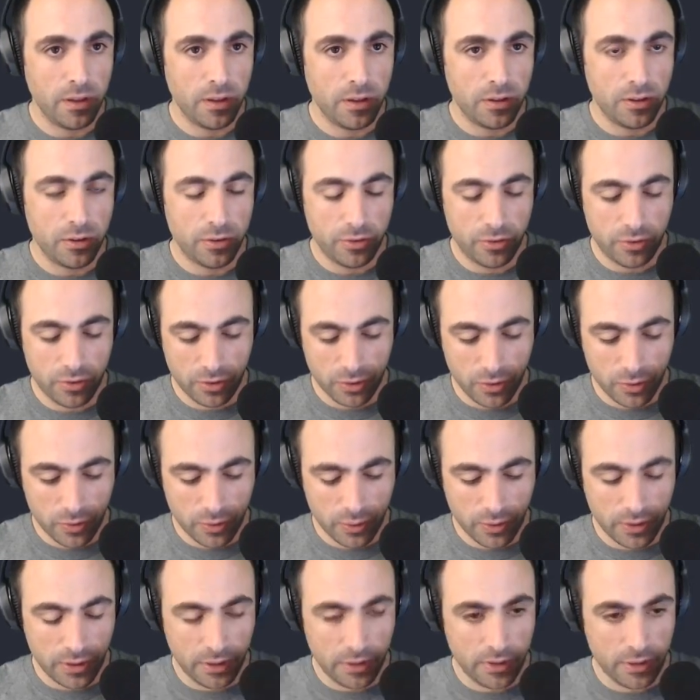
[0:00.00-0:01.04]
So
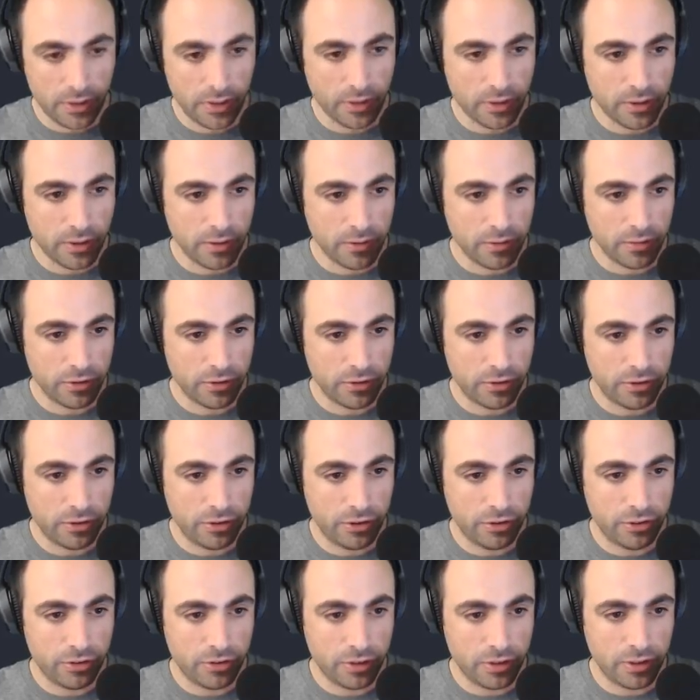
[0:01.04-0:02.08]
in the
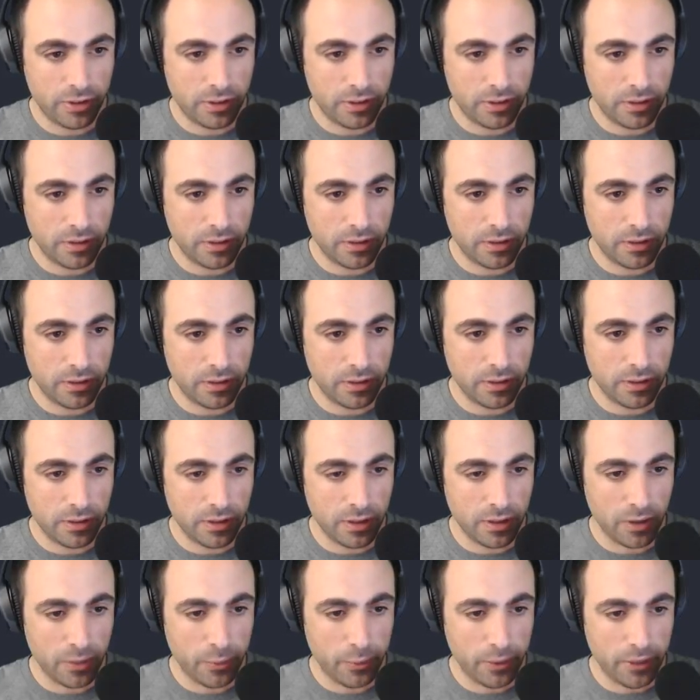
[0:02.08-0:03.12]
conversation
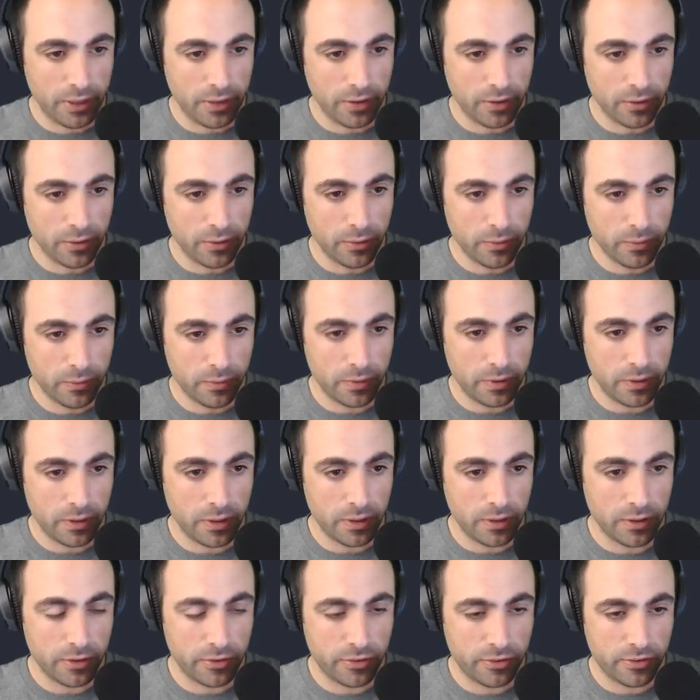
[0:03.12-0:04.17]
window
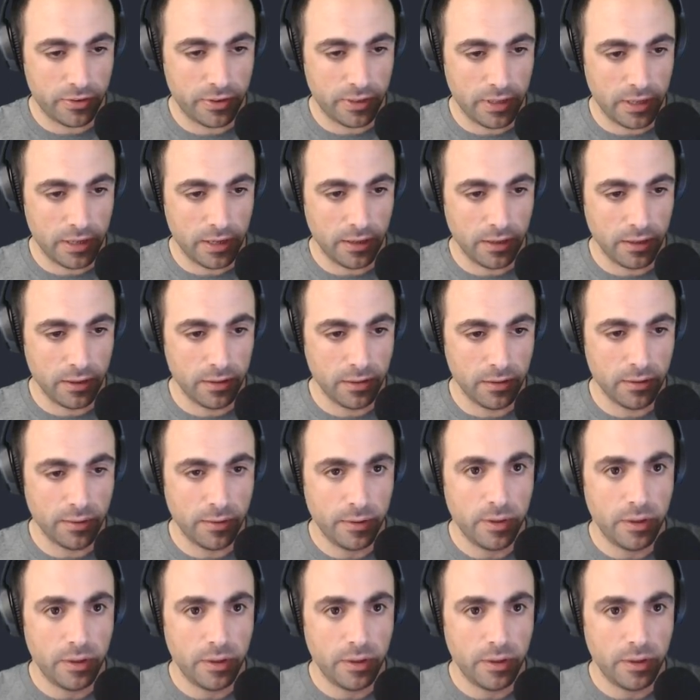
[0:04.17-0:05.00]
style,